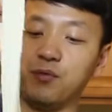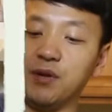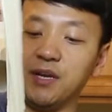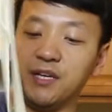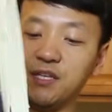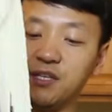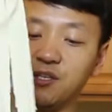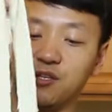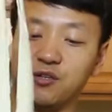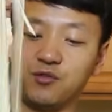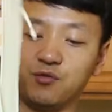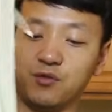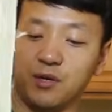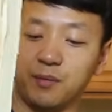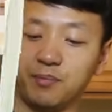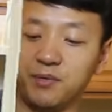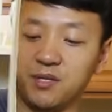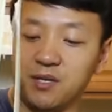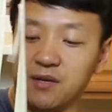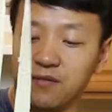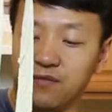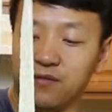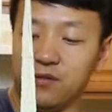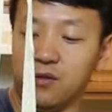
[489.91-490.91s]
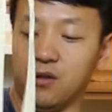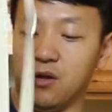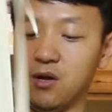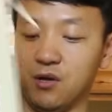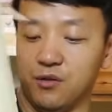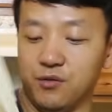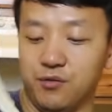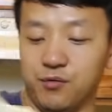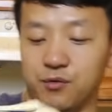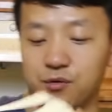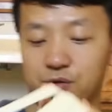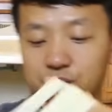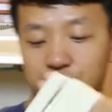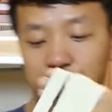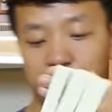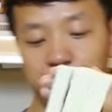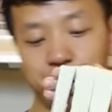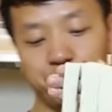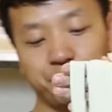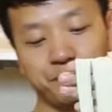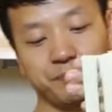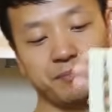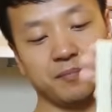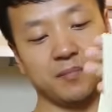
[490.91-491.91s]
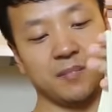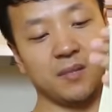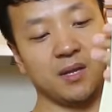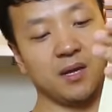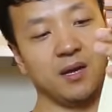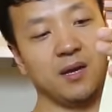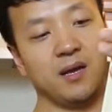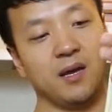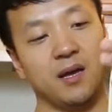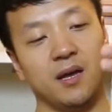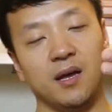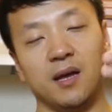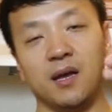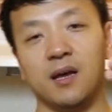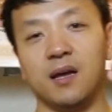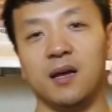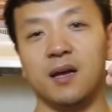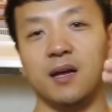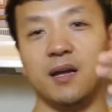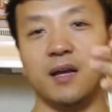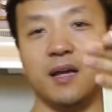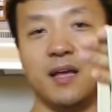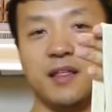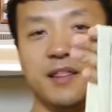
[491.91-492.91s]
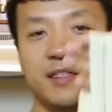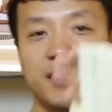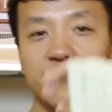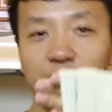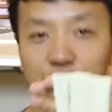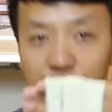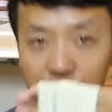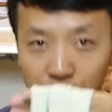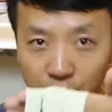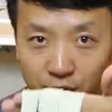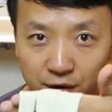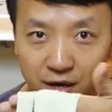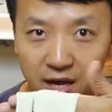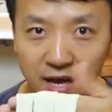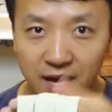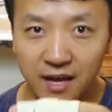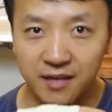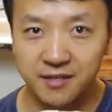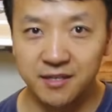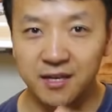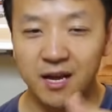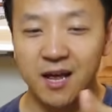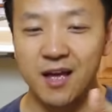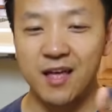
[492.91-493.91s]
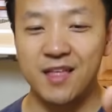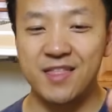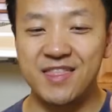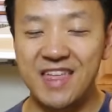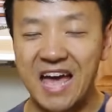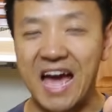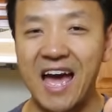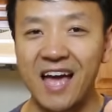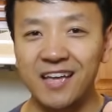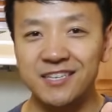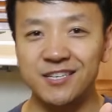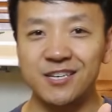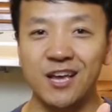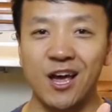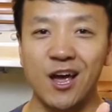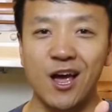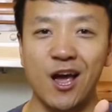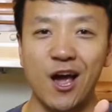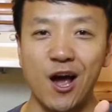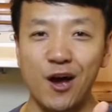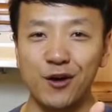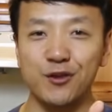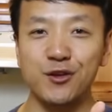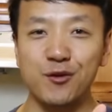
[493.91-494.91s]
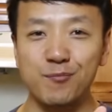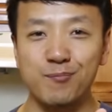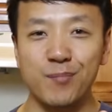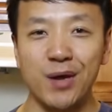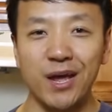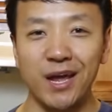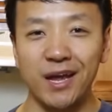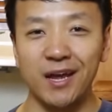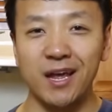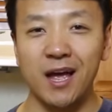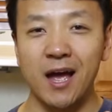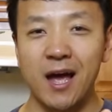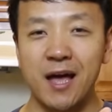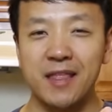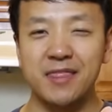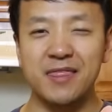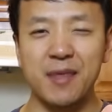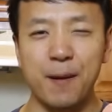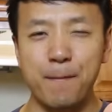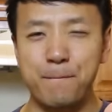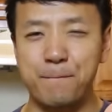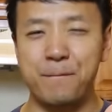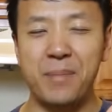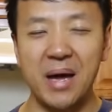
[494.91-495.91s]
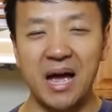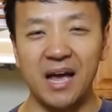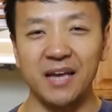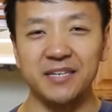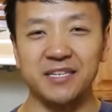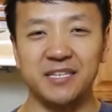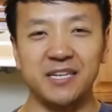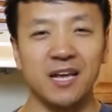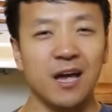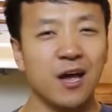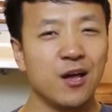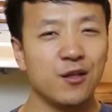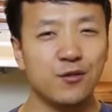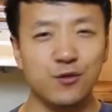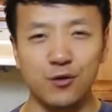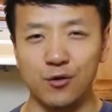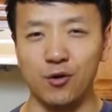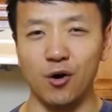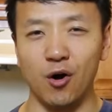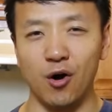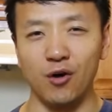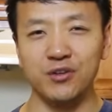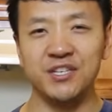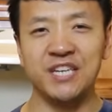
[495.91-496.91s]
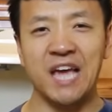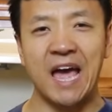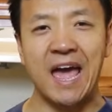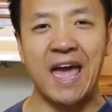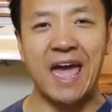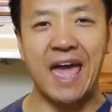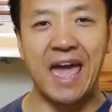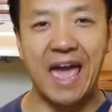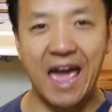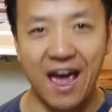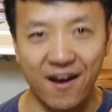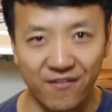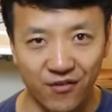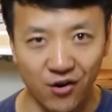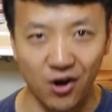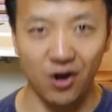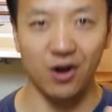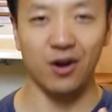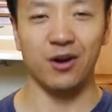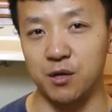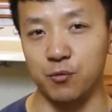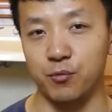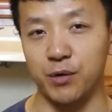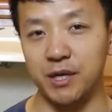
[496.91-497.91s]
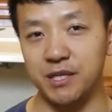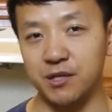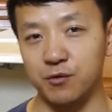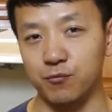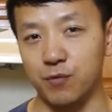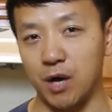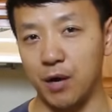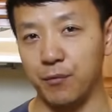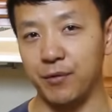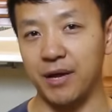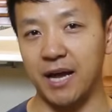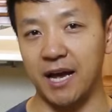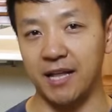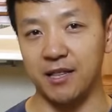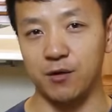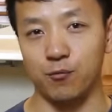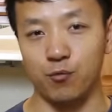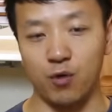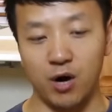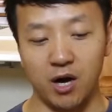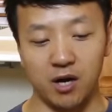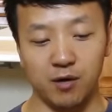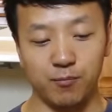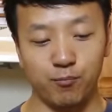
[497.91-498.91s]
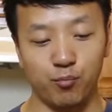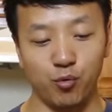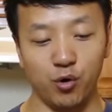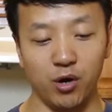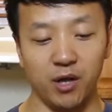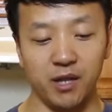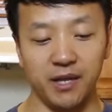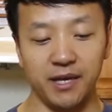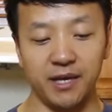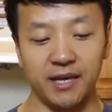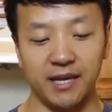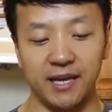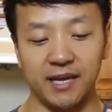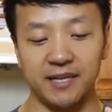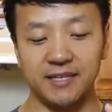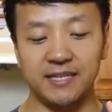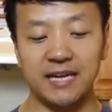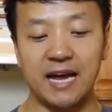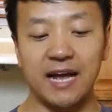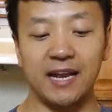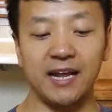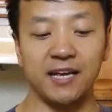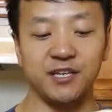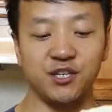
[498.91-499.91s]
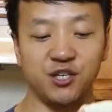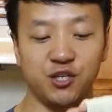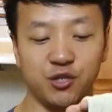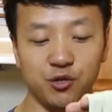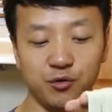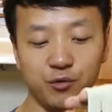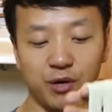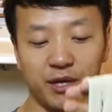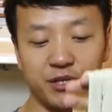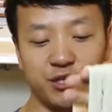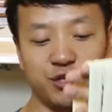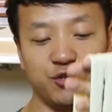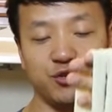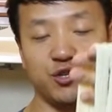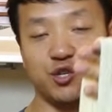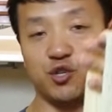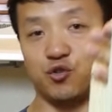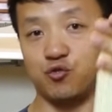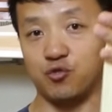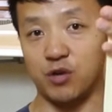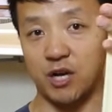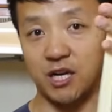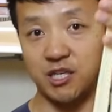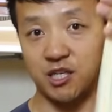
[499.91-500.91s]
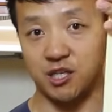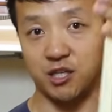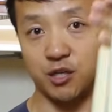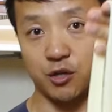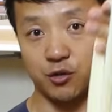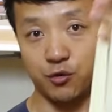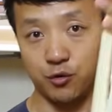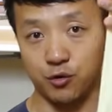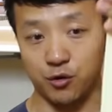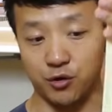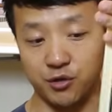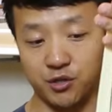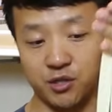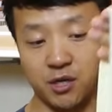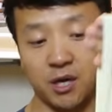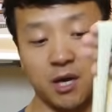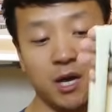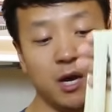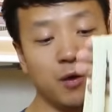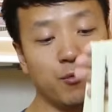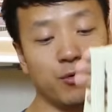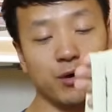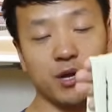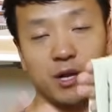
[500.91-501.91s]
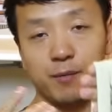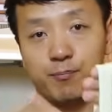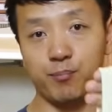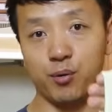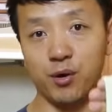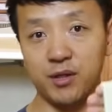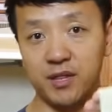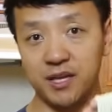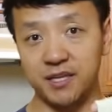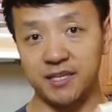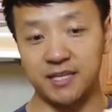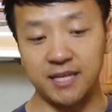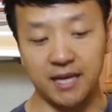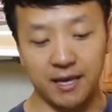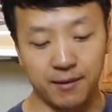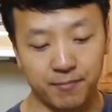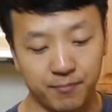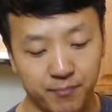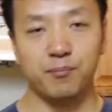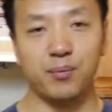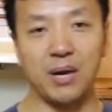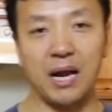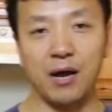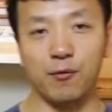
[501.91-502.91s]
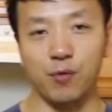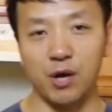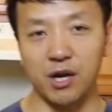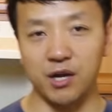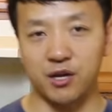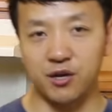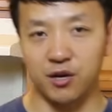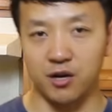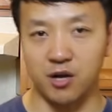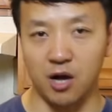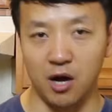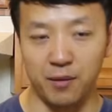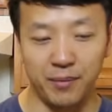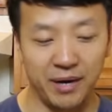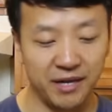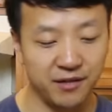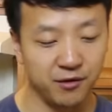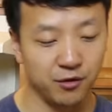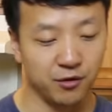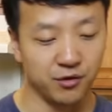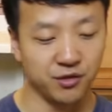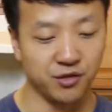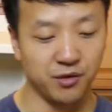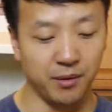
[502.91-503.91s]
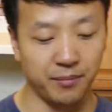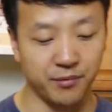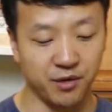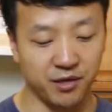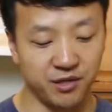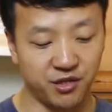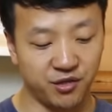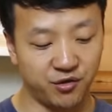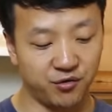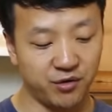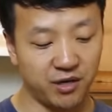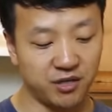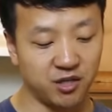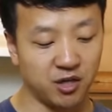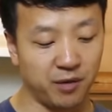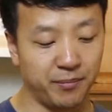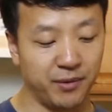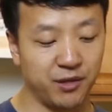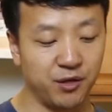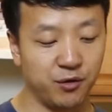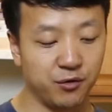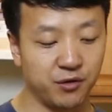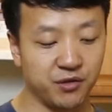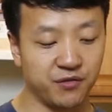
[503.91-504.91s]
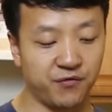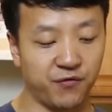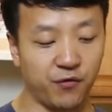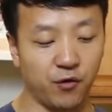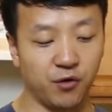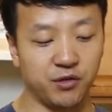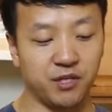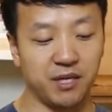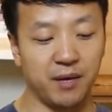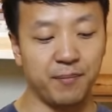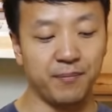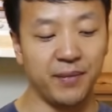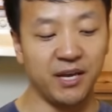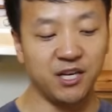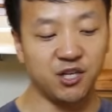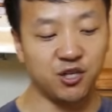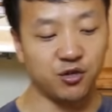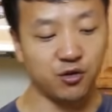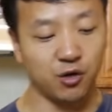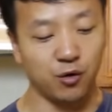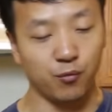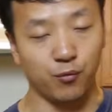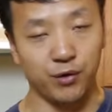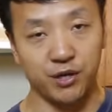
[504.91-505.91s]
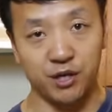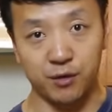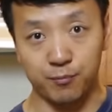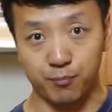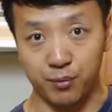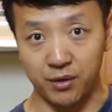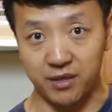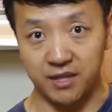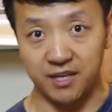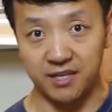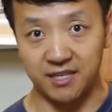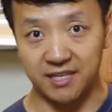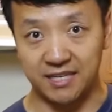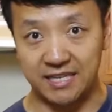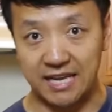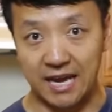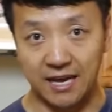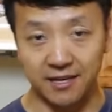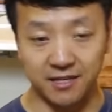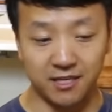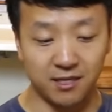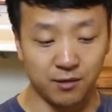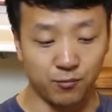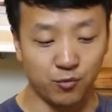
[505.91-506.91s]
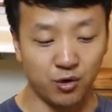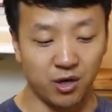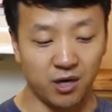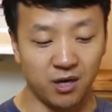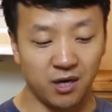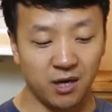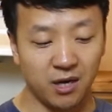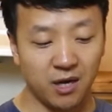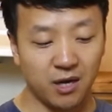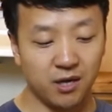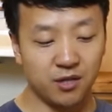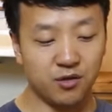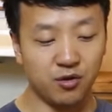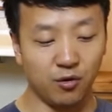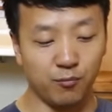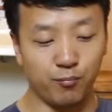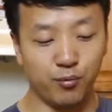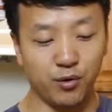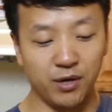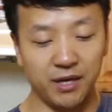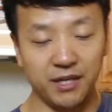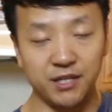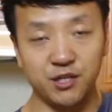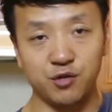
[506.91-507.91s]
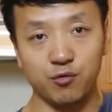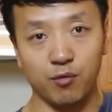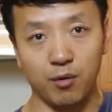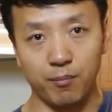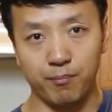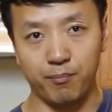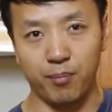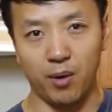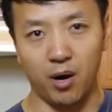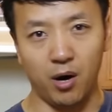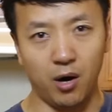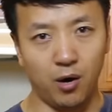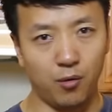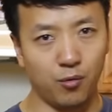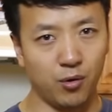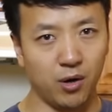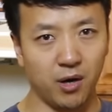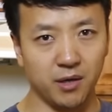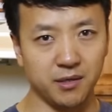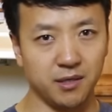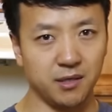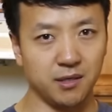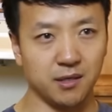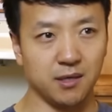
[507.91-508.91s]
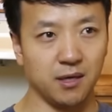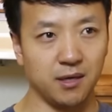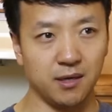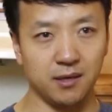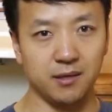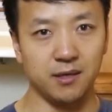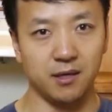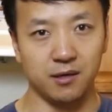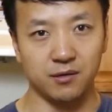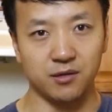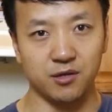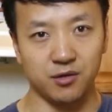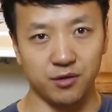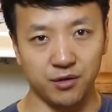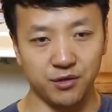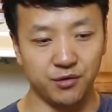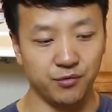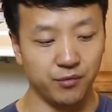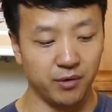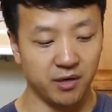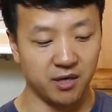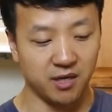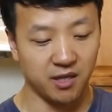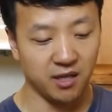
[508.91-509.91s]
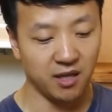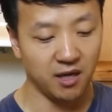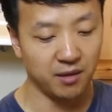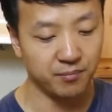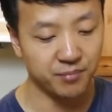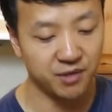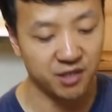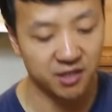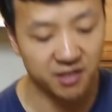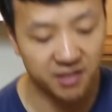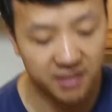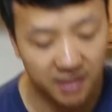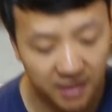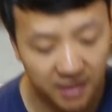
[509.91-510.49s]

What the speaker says: 3 strips of long noodles. And there you go, guys. That's how you make the best noodles ever. The reason why we had the water boiling is that as soon as you stretch the noodles, we're gonna put this in. But I wanna cook all my noodles, so I'm gonna stretch all my noodles first. And make sure when you put this down somewhere, don't put it into a ball where else it's gonna, you know, turn into a clump. Just